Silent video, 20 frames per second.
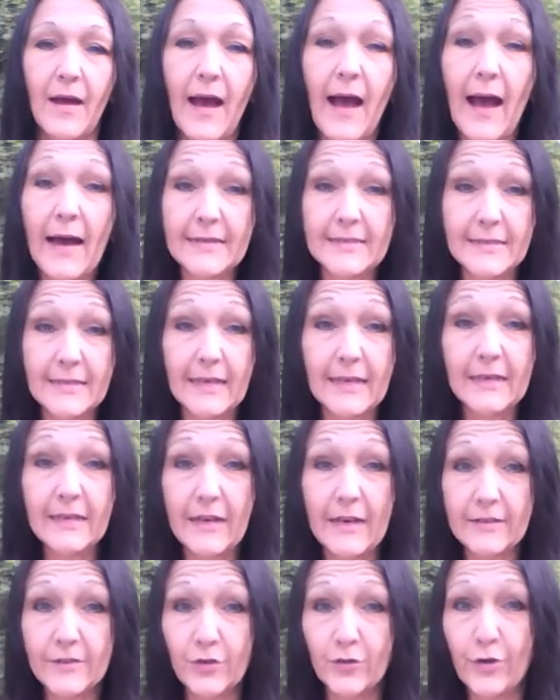asking
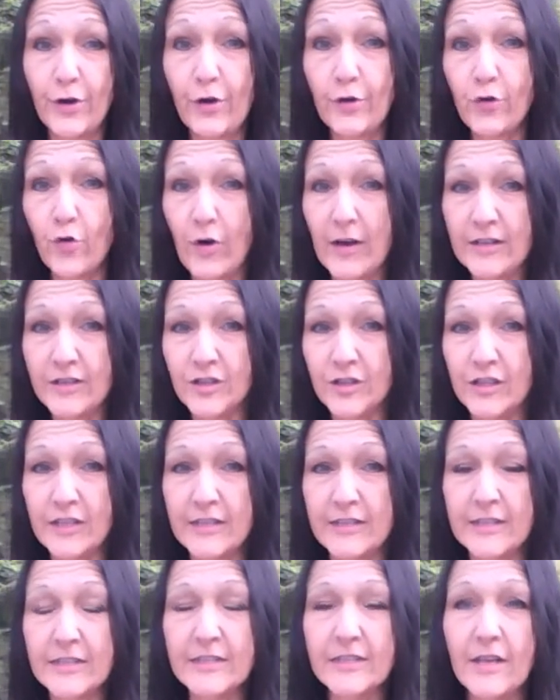yes or no
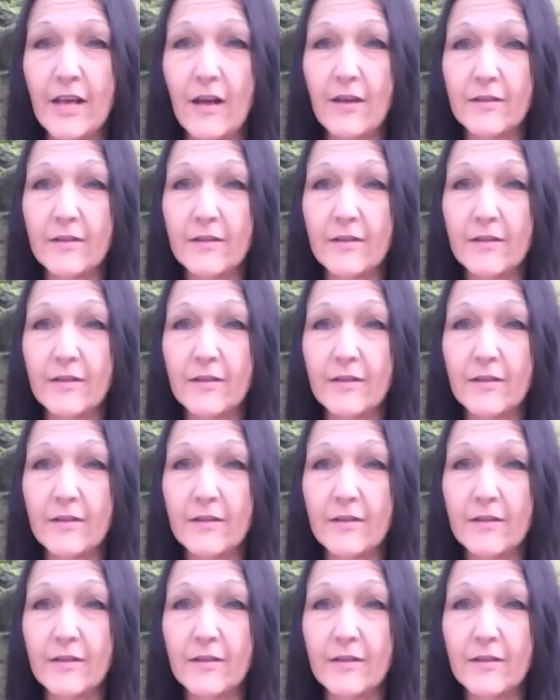questions